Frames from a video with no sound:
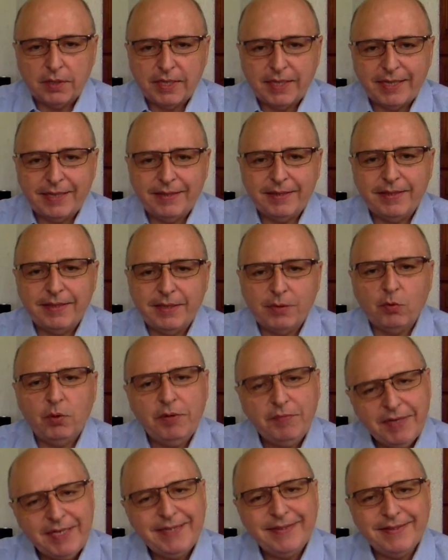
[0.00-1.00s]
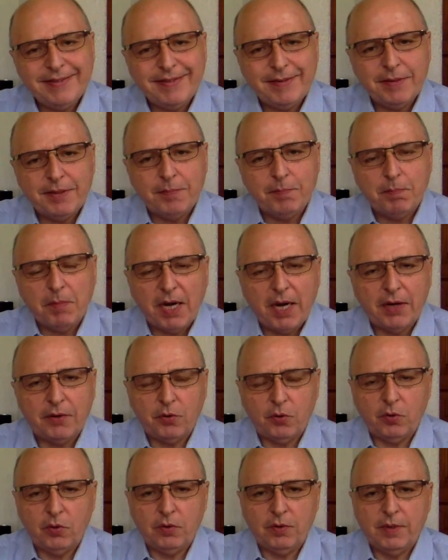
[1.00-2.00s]
And the equivalency
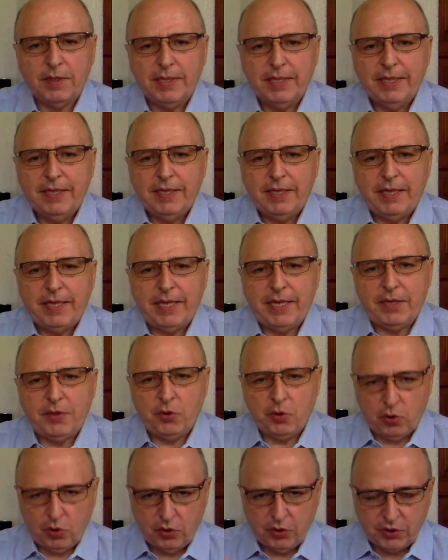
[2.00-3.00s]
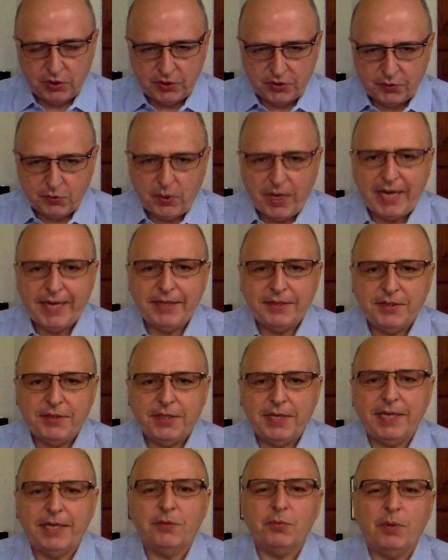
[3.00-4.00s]
model in your
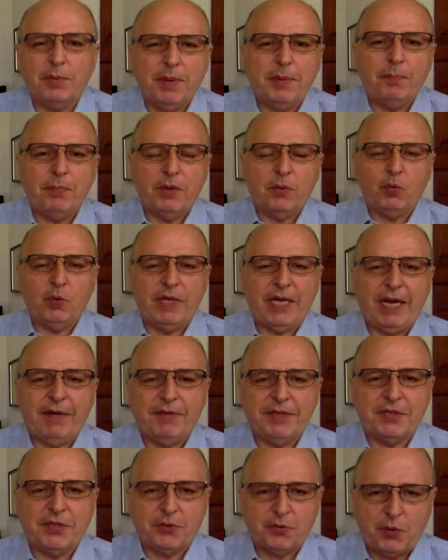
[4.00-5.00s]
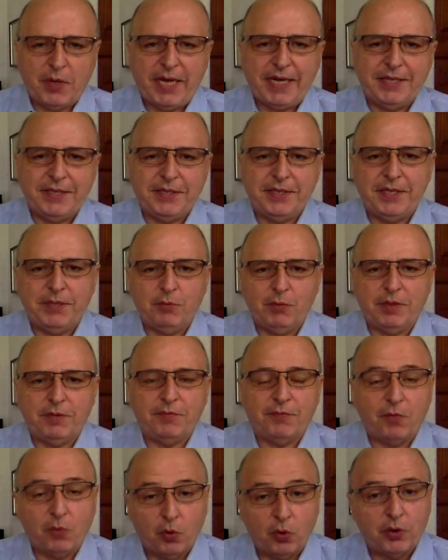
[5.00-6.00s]
strategy, and remember we have a strategy with
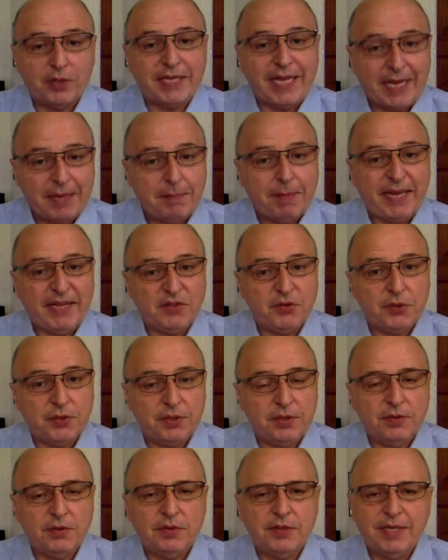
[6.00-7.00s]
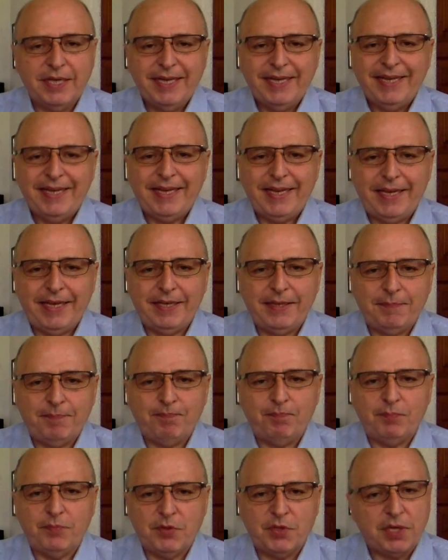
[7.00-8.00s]
4 dimensions,
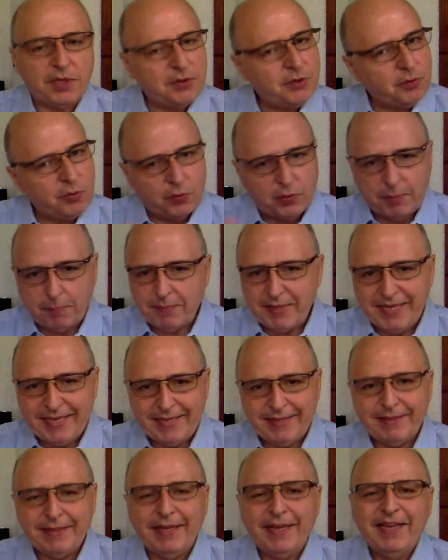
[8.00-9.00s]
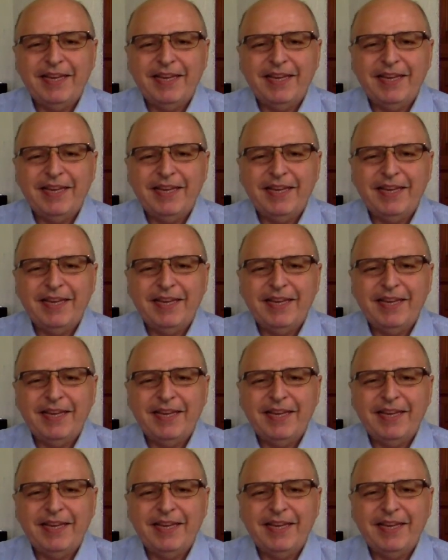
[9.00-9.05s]
and just to repeat,